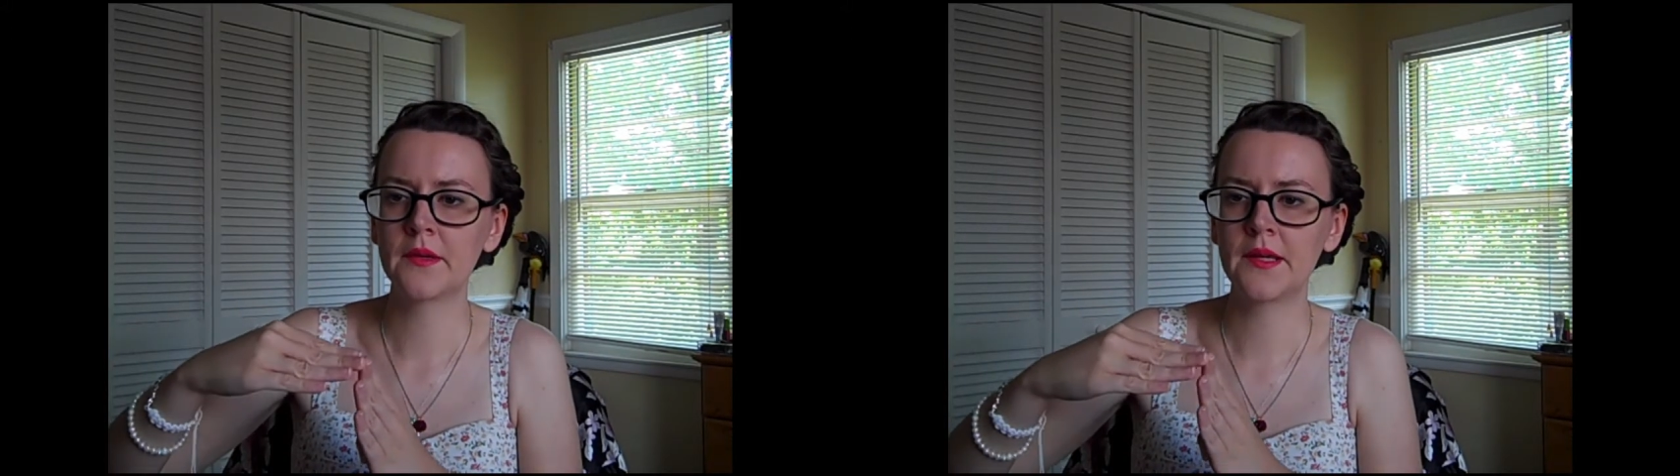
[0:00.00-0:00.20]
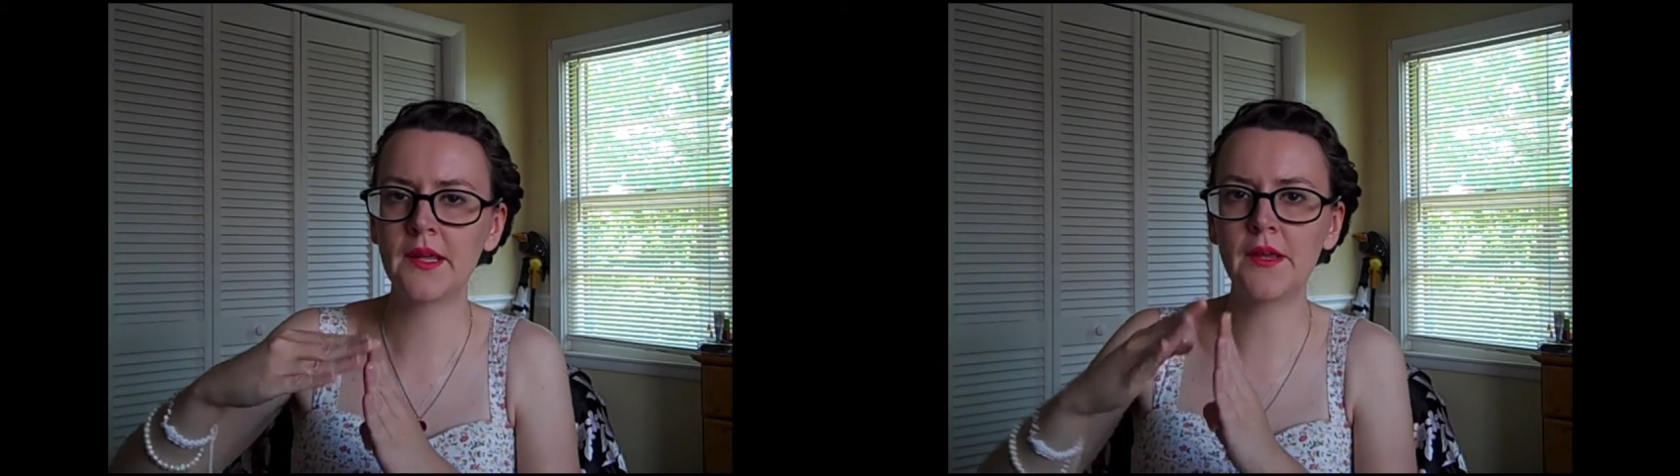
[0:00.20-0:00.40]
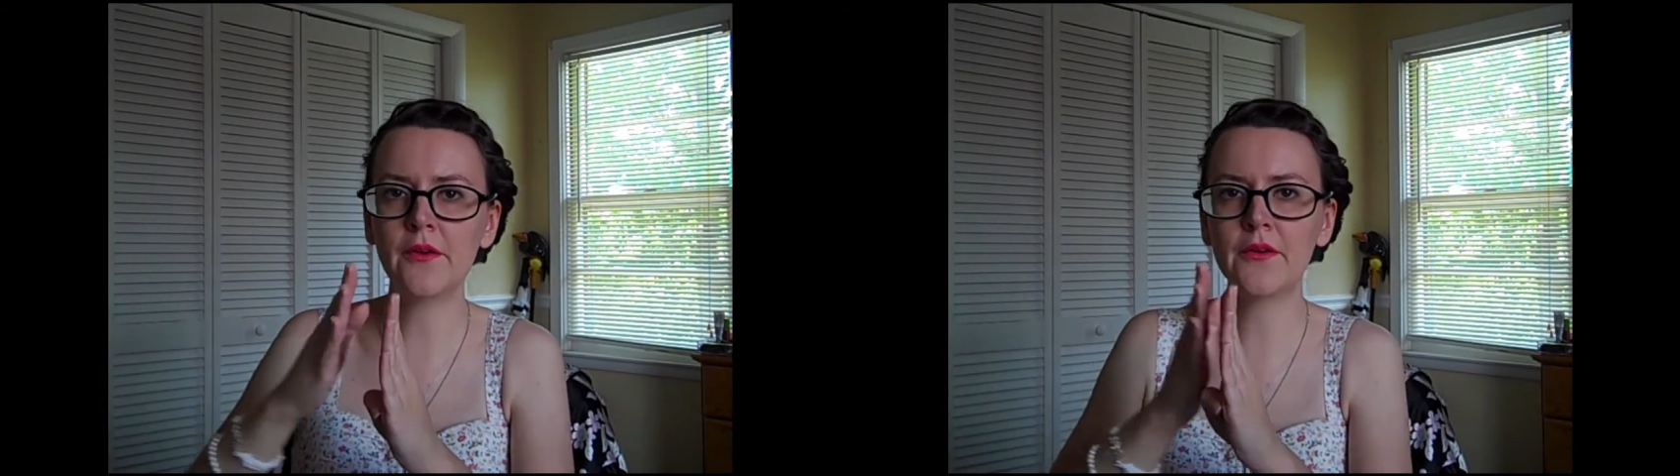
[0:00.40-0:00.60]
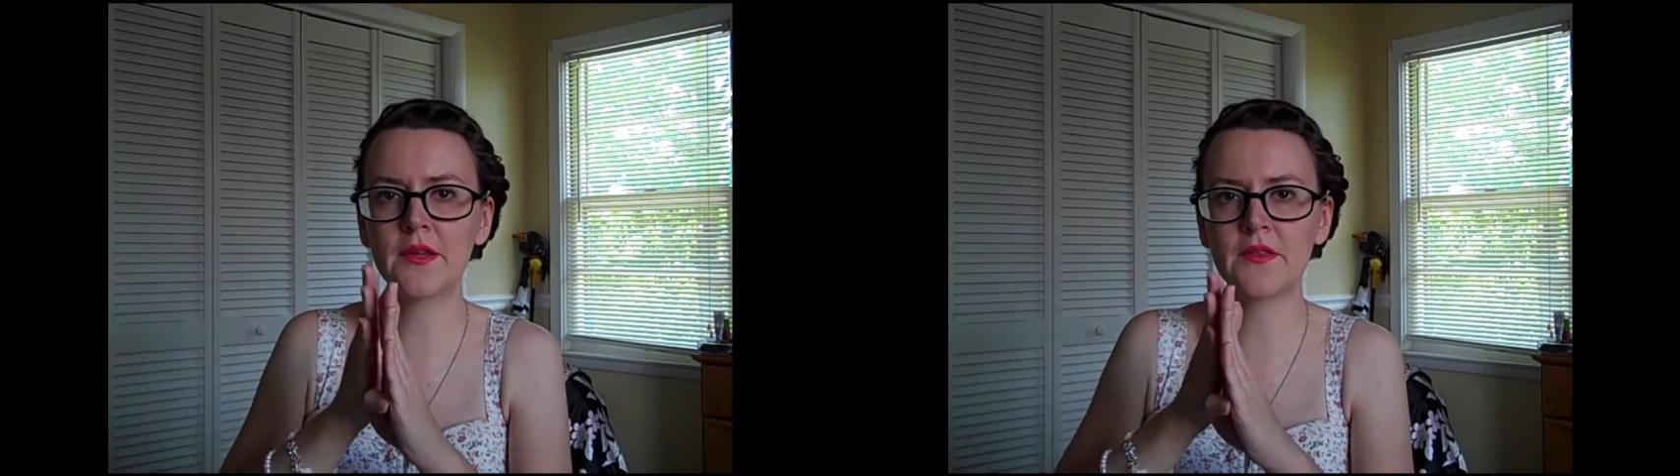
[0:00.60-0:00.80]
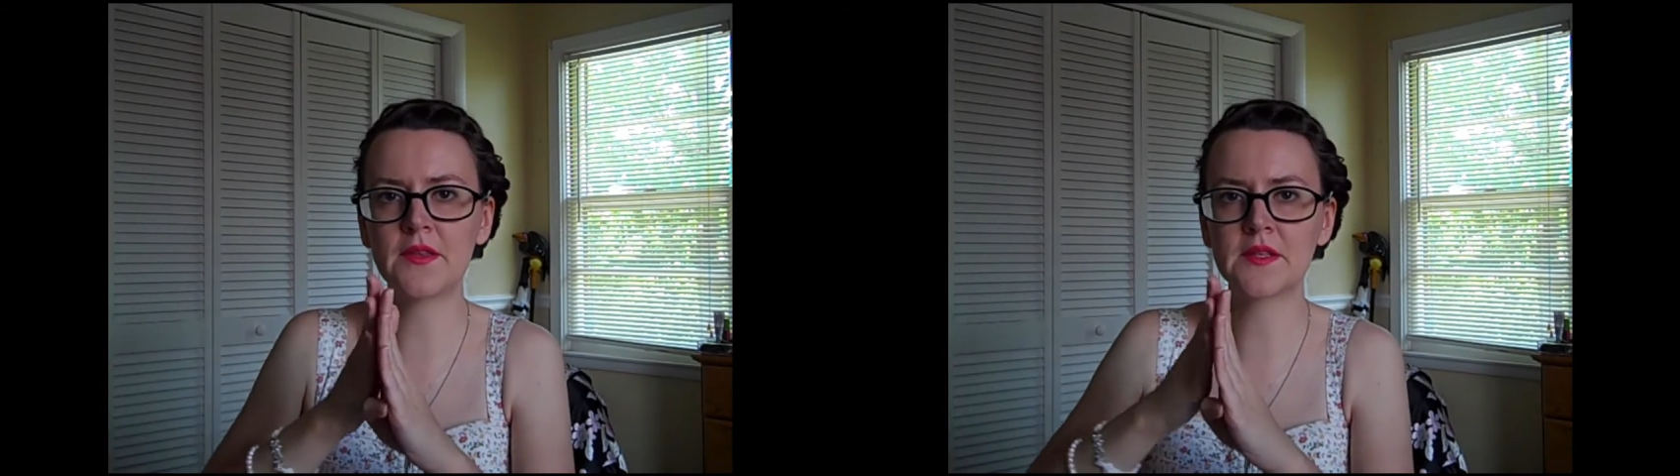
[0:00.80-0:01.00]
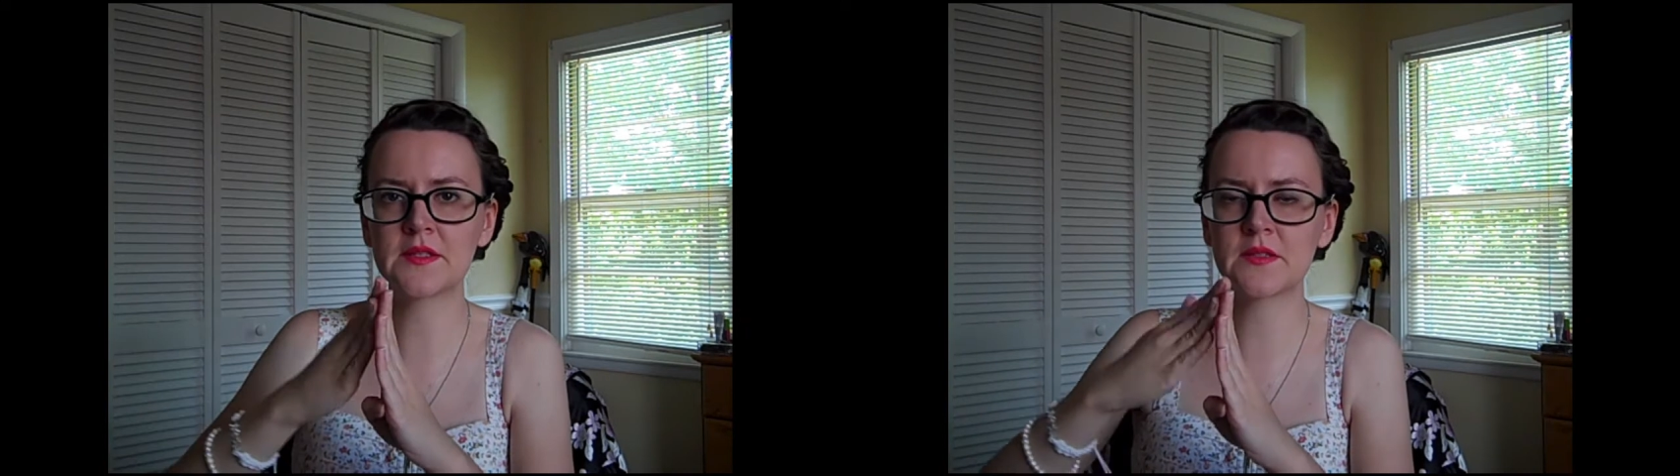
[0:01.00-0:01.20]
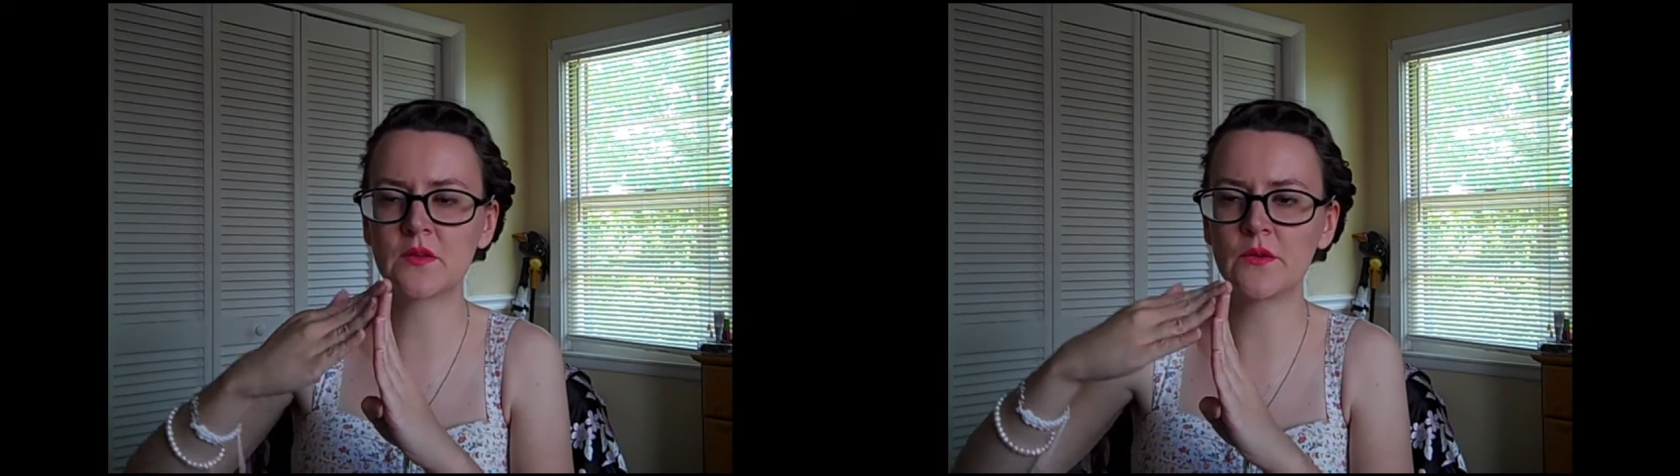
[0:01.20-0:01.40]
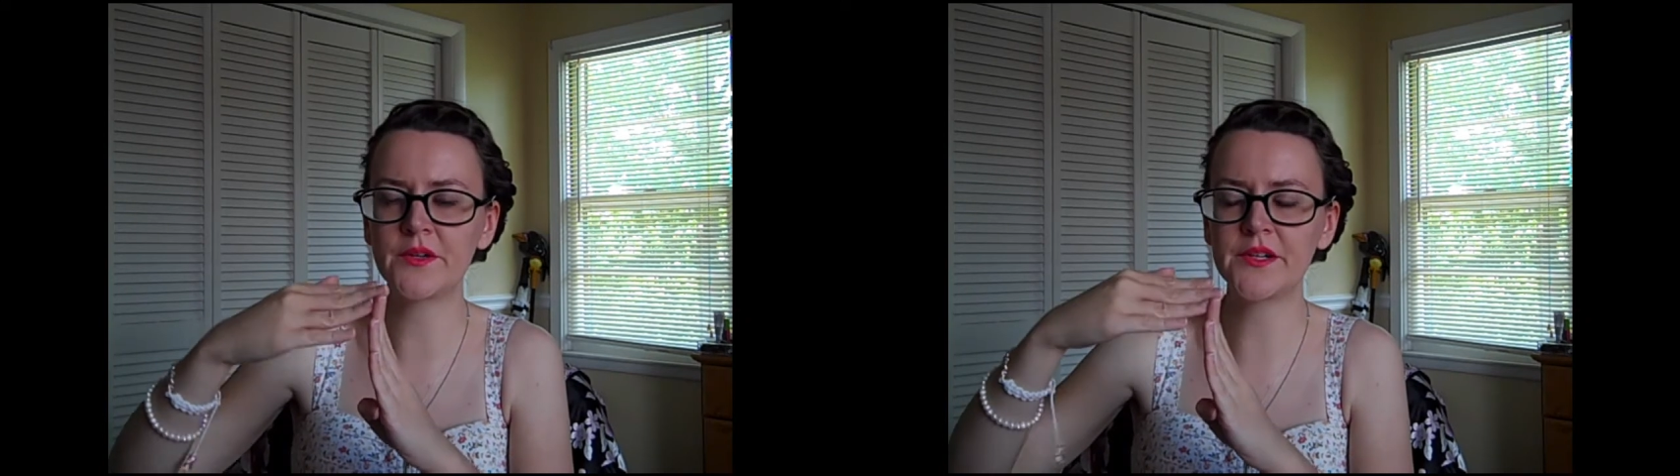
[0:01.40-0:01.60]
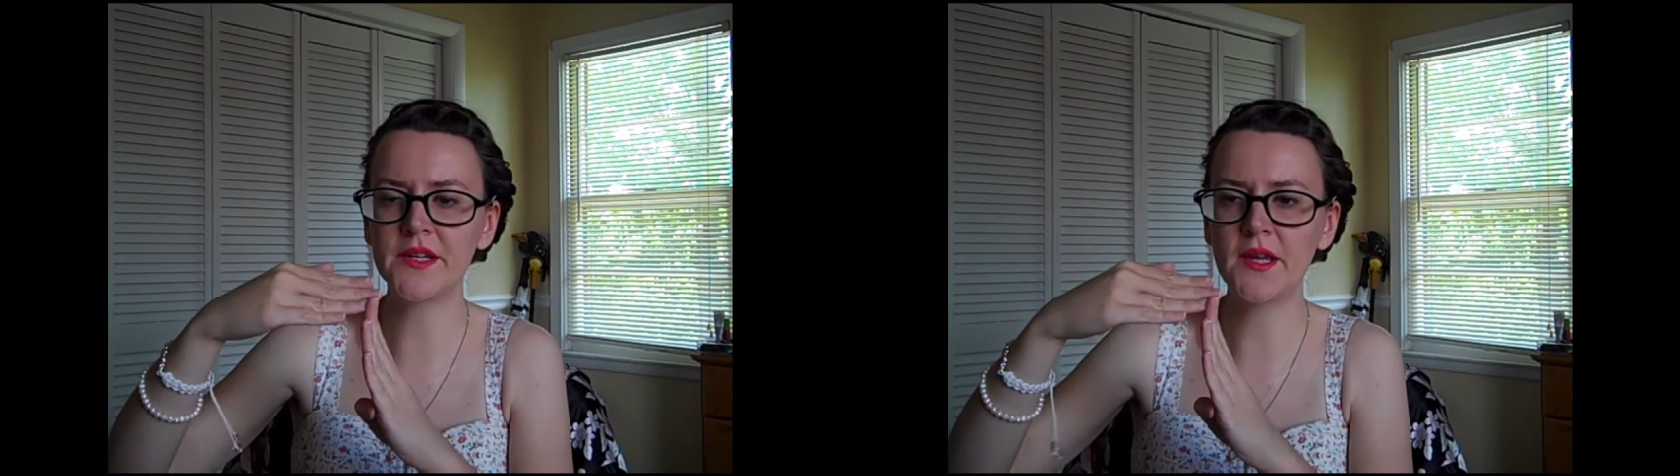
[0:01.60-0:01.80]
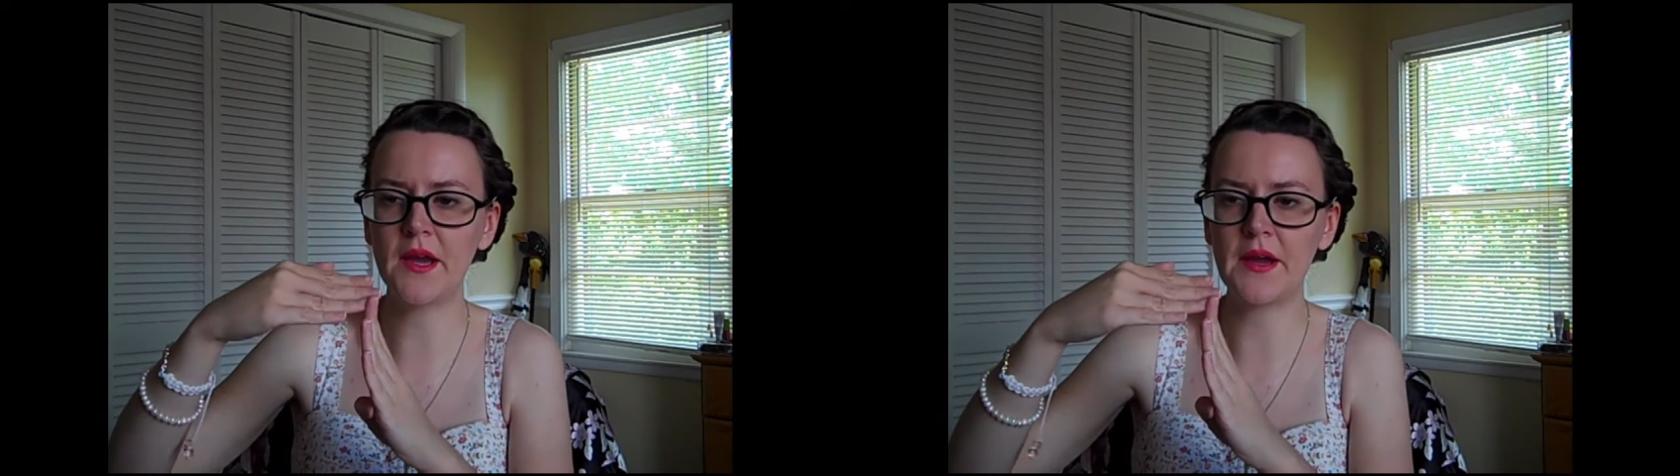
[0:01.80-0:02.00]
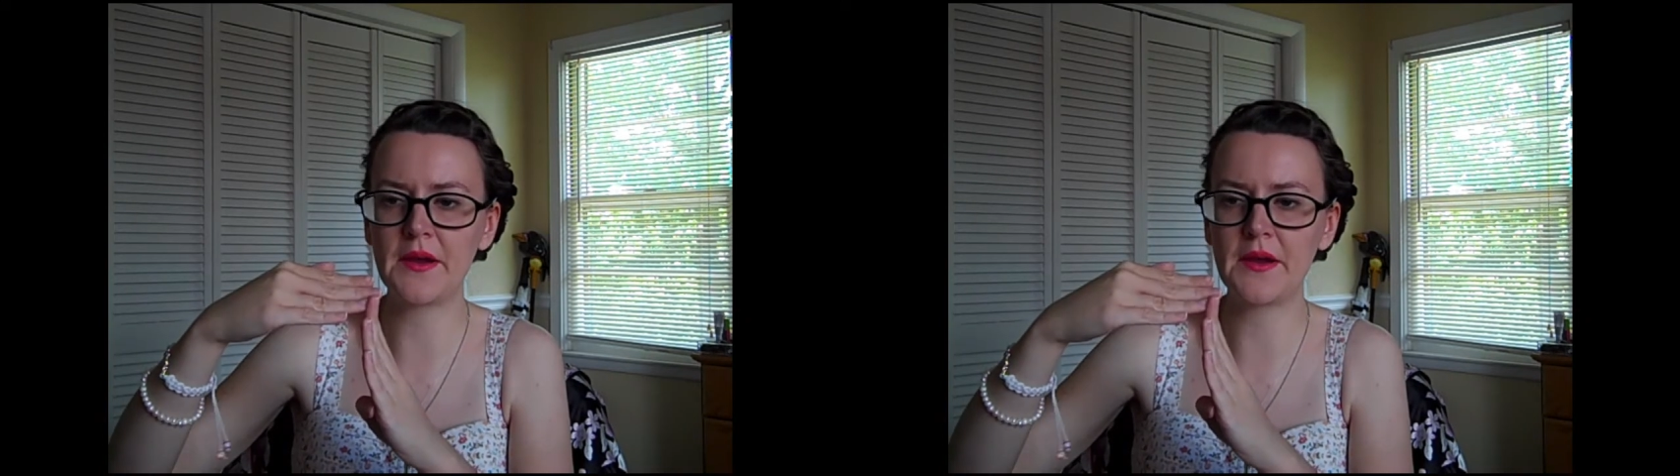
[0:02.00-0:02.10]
here in this story,